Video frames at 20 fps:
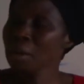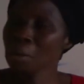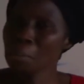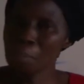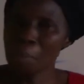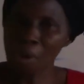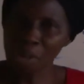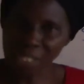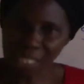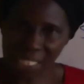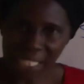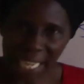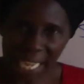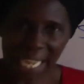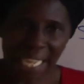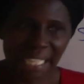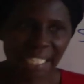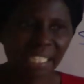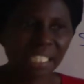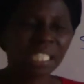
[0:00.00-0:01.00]

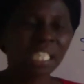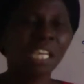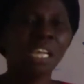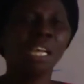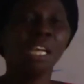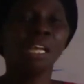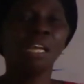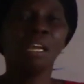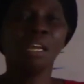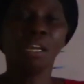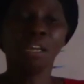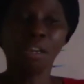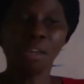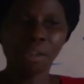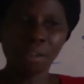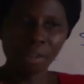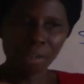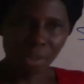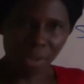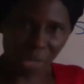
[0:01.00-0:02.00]
possess
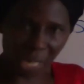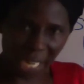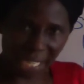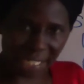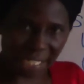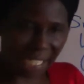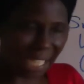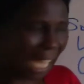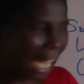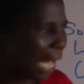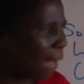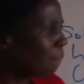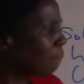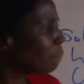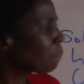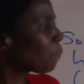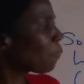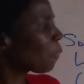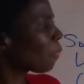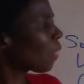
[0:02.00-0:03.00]
greater
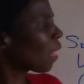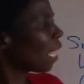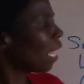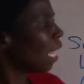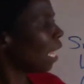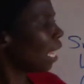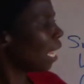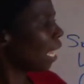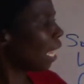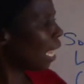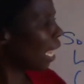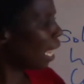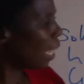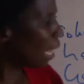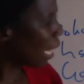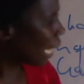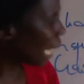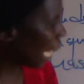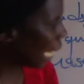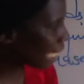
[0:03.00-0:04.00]

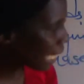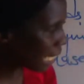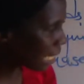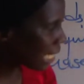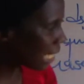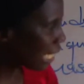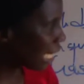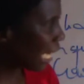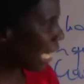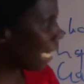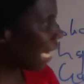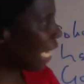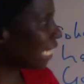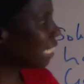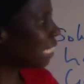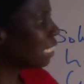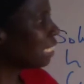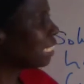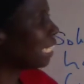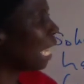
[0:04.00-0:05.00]
kinetic
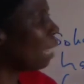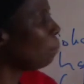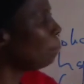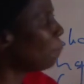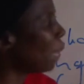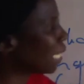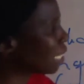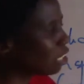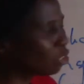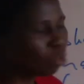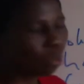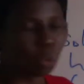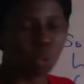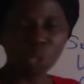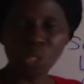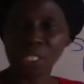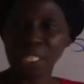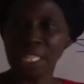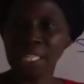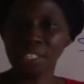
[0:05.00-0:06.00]
energy than
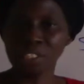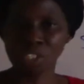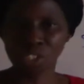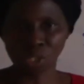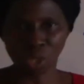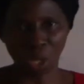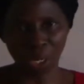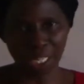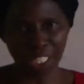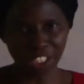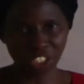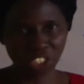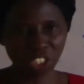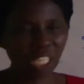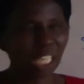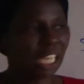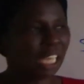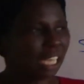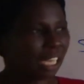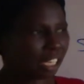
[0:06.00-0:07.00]
particles in solid.
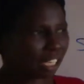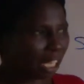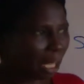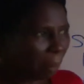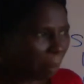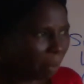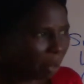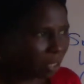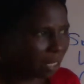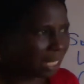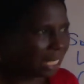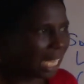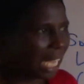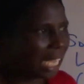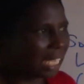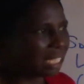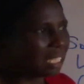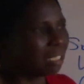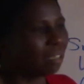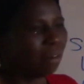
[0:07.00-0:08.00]
They
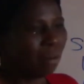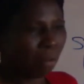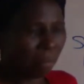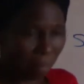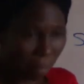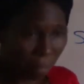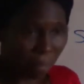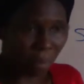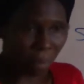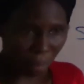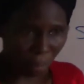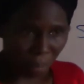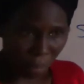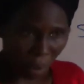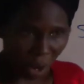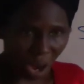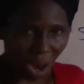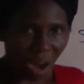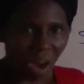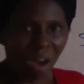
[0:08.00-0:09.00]
possess
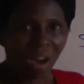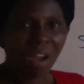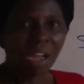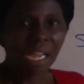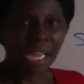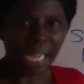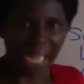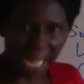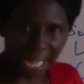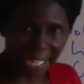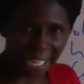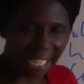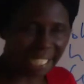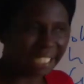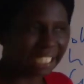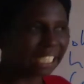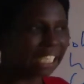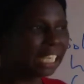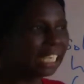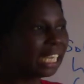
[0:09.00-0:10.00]
more
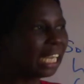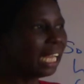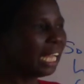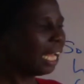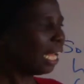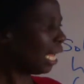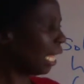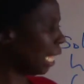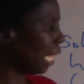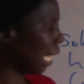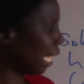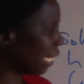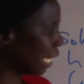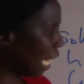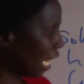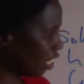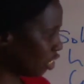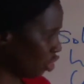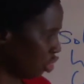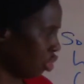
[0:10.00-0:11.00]
kinetic
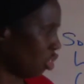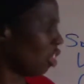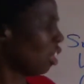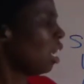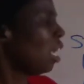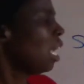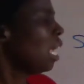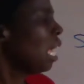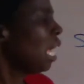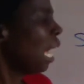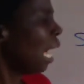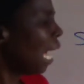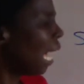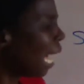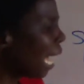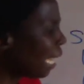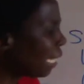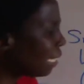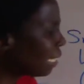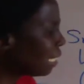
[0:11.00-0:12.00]
energy.
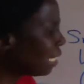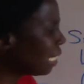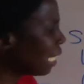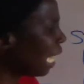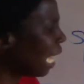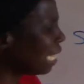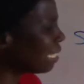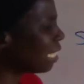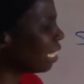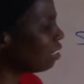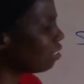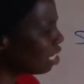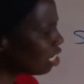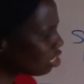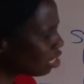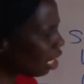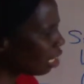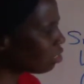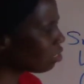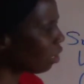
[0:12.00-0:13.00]
And as a
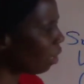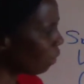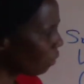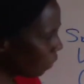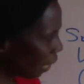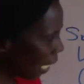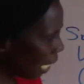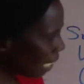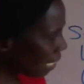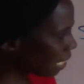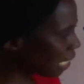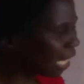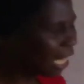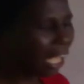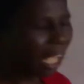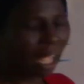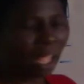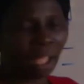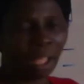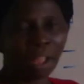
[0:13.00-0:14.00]
result of this,
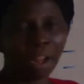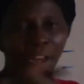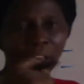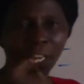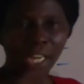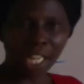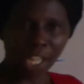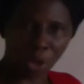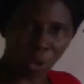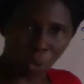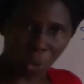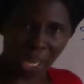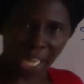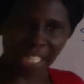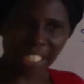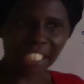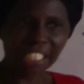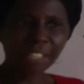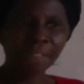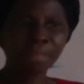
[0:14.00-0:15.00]

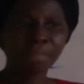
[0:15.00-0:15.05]
liquids